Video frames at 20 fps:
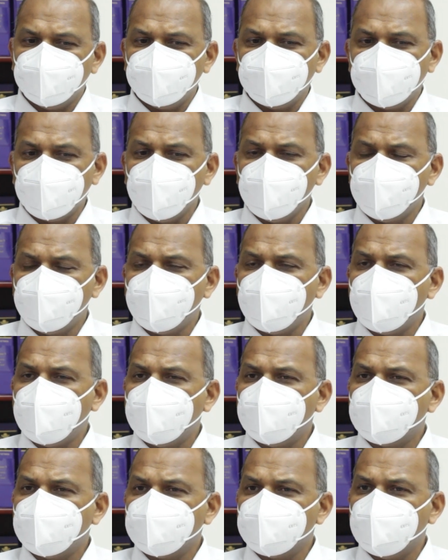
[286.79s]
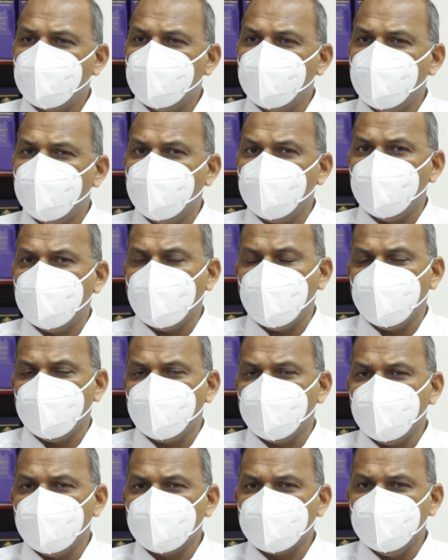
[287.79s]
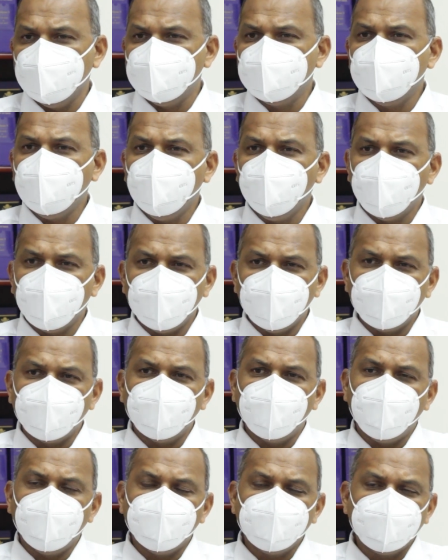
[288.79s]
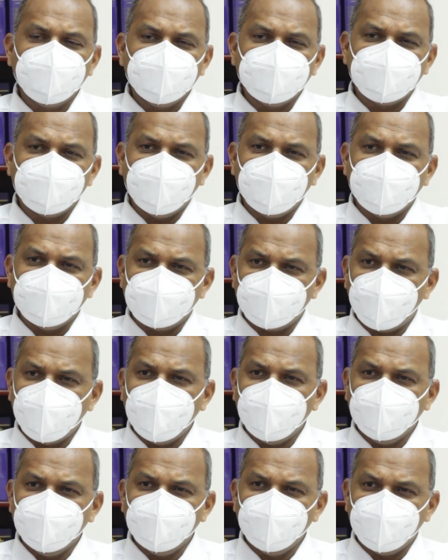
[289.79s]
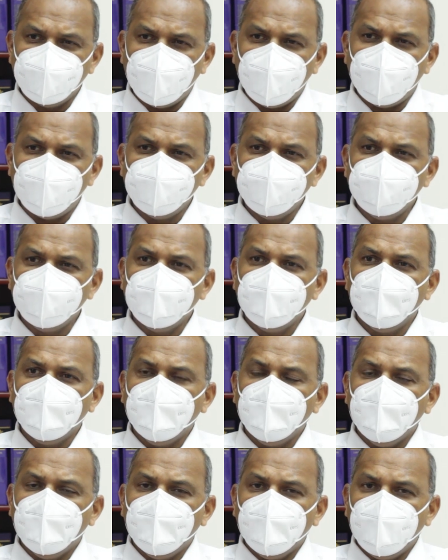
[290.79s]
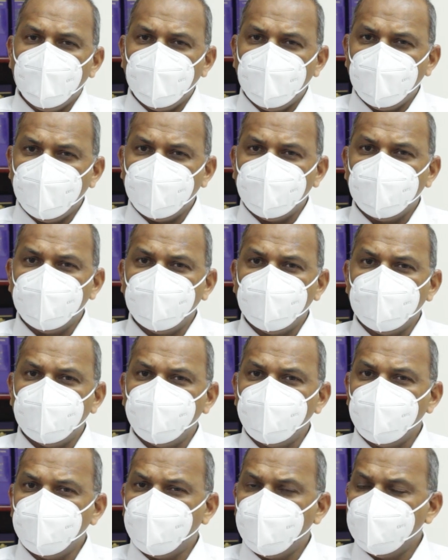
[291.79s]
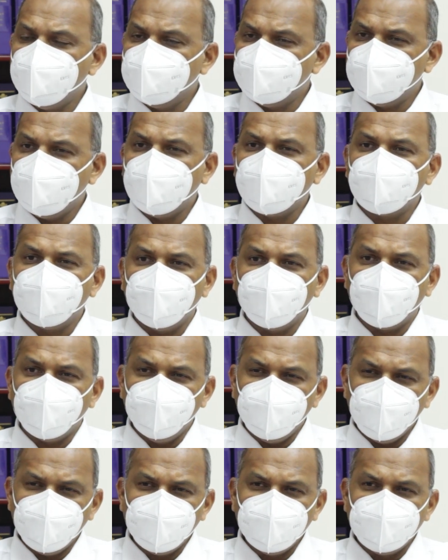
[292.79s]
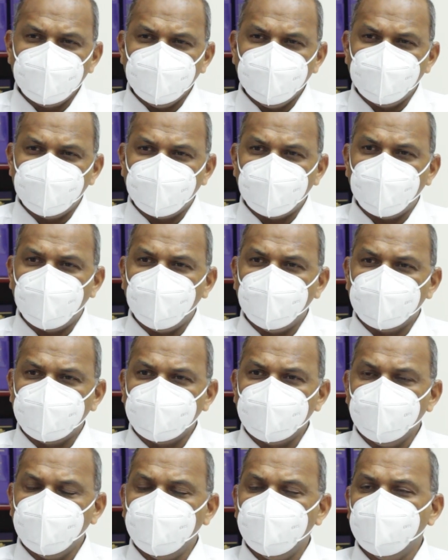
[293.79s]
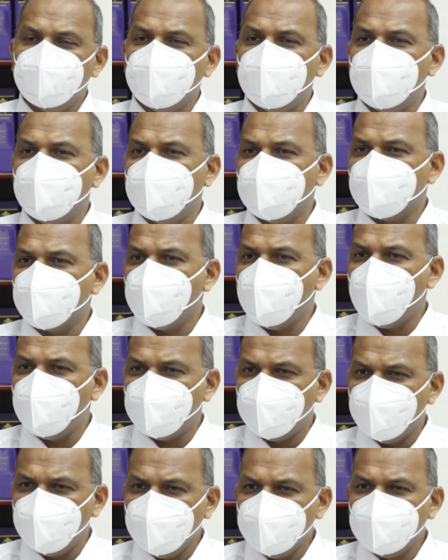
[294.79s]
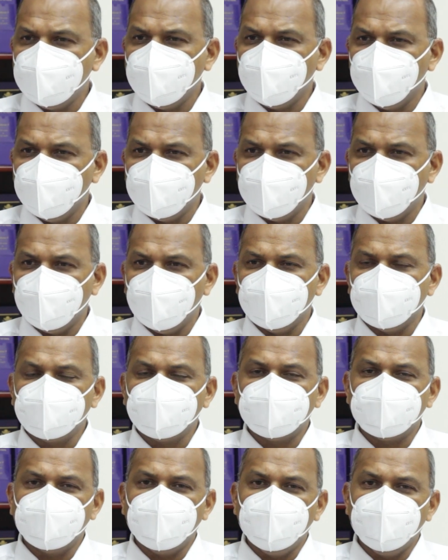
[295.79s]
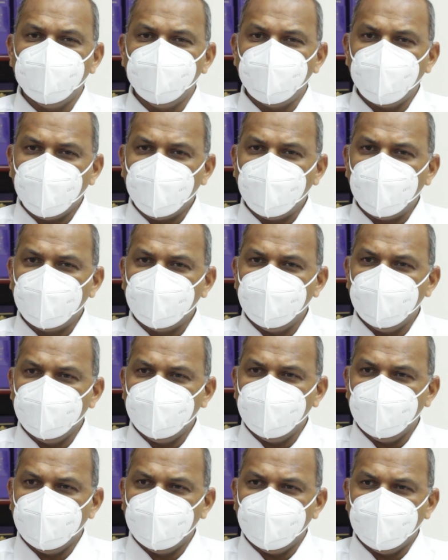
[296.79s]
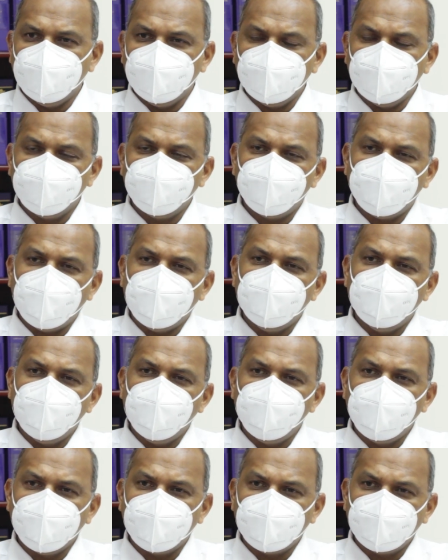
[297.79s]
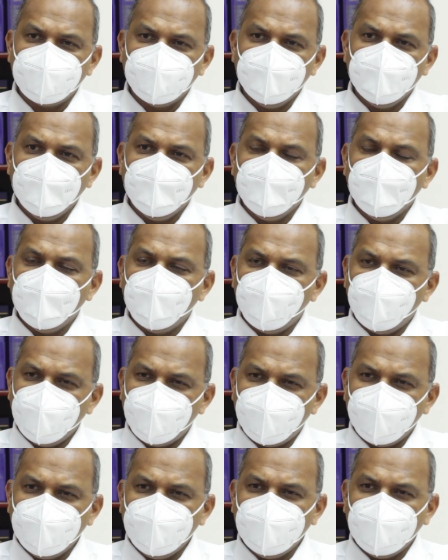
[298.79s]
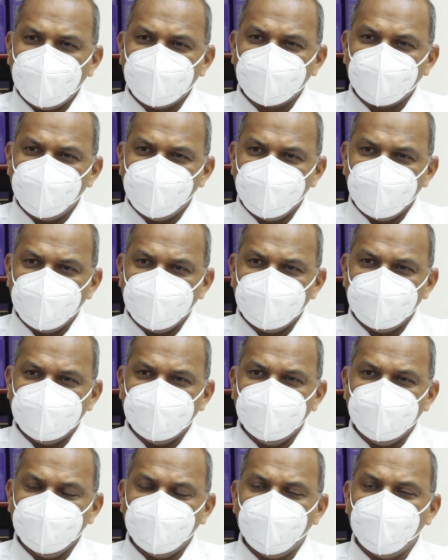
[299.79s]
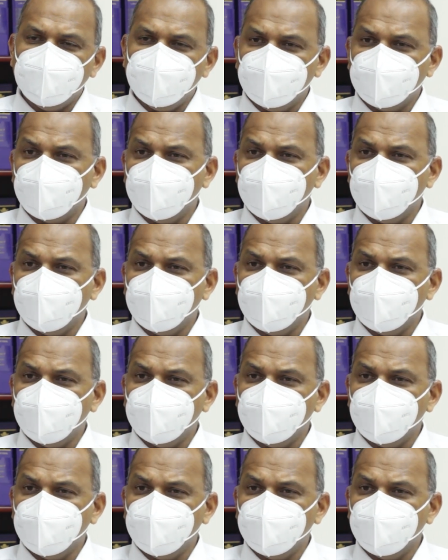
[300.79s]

So far, I think the team on the ground has done a splendid job, and we want to thank the community for also cooperating with us and bringing the pandemic within that community under